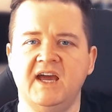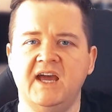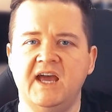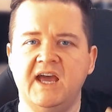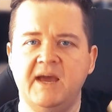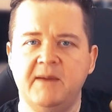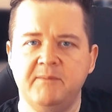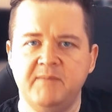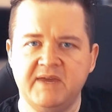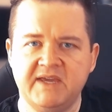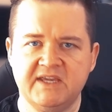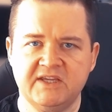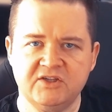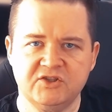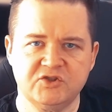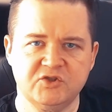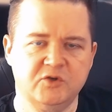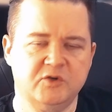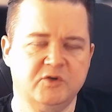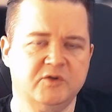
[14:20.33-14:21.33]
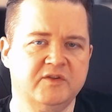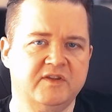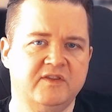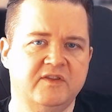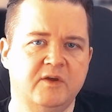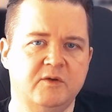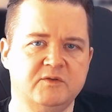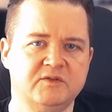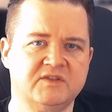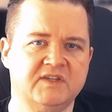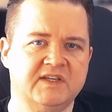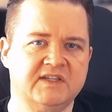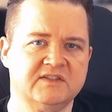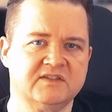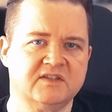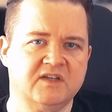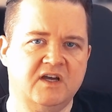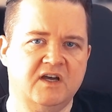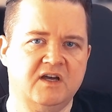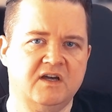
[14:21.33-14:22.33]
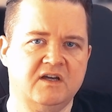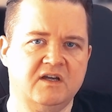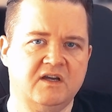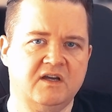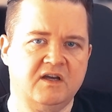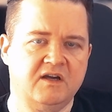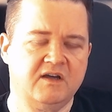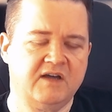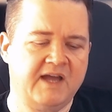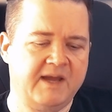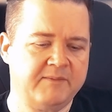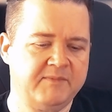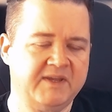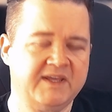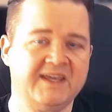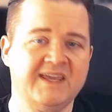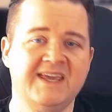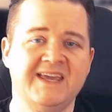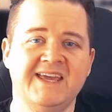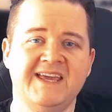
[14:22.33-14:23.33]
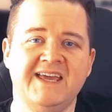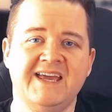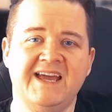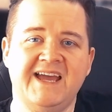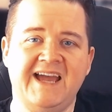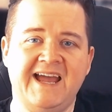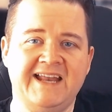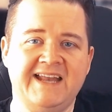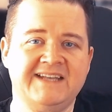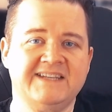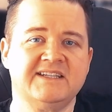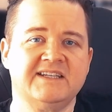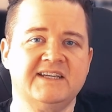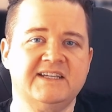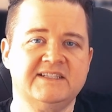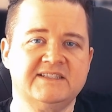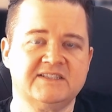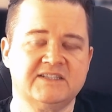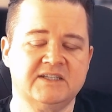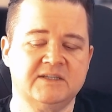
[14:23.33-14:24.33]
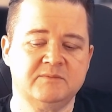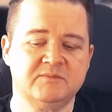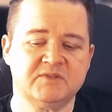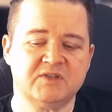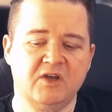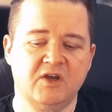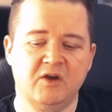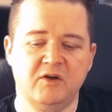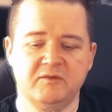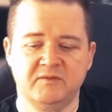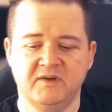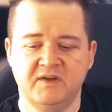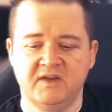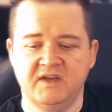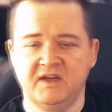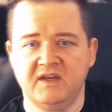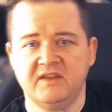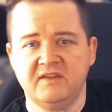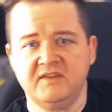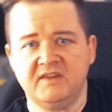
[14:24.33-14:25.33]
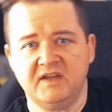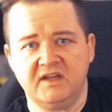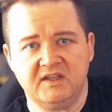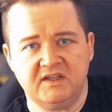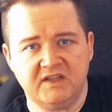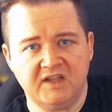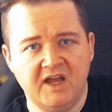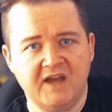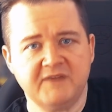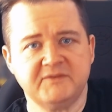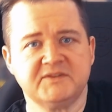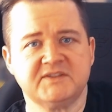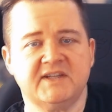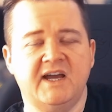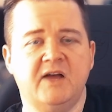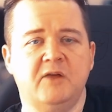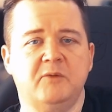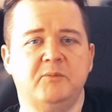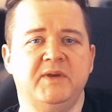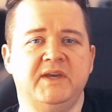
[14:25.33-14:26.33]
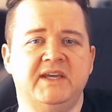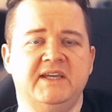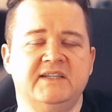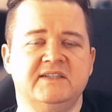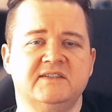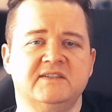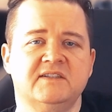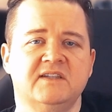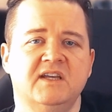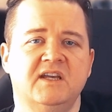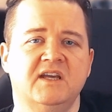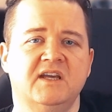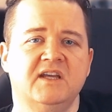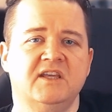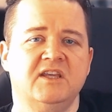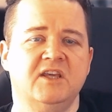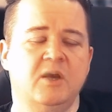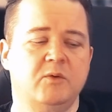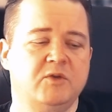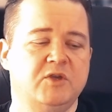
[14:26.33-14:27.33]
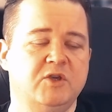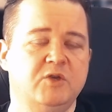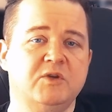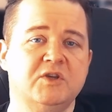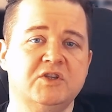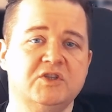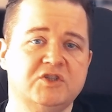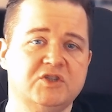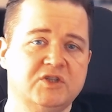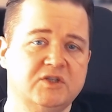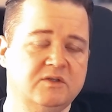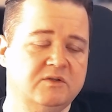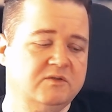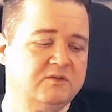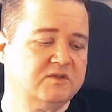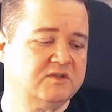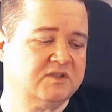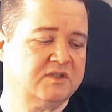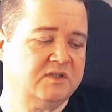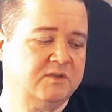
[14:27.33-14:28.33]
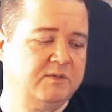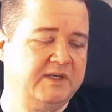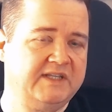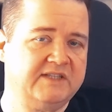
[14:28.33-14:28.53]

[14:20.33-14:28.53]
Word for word: uh, and making sure that those things are are happening. And in terms of the lifestyle piece, you know you can choose to